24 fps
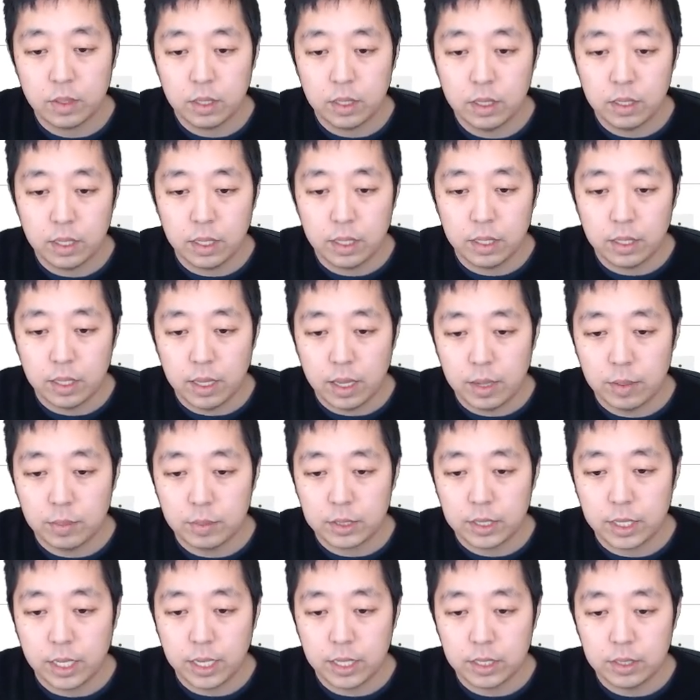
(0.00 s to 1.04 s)
And the m's
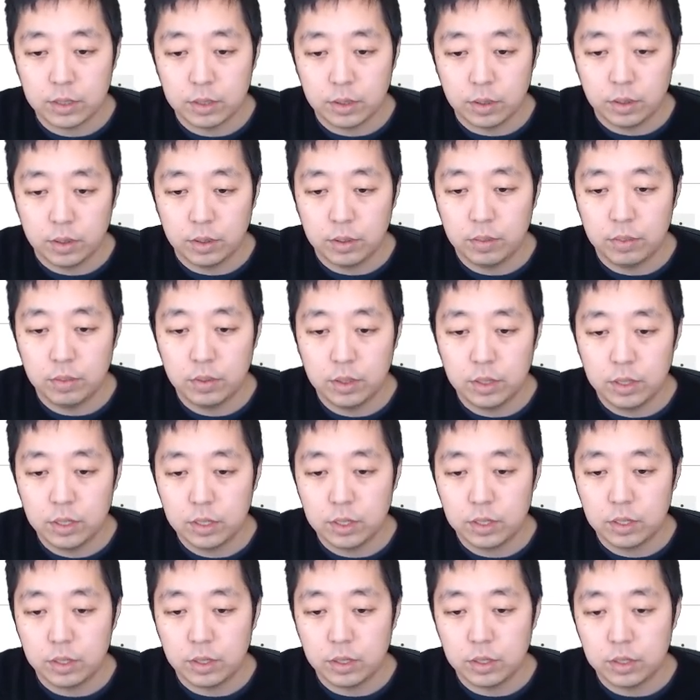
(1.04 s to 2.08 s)
cancel.
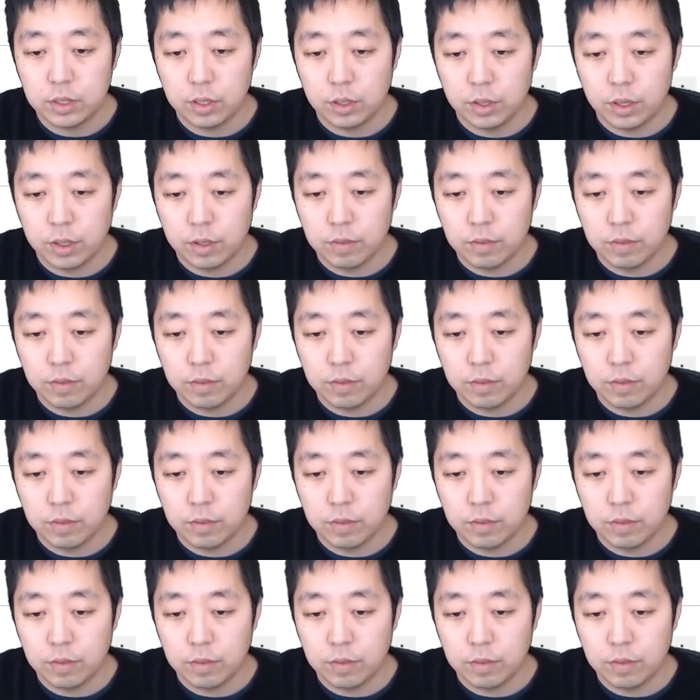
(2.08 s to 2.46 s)
So then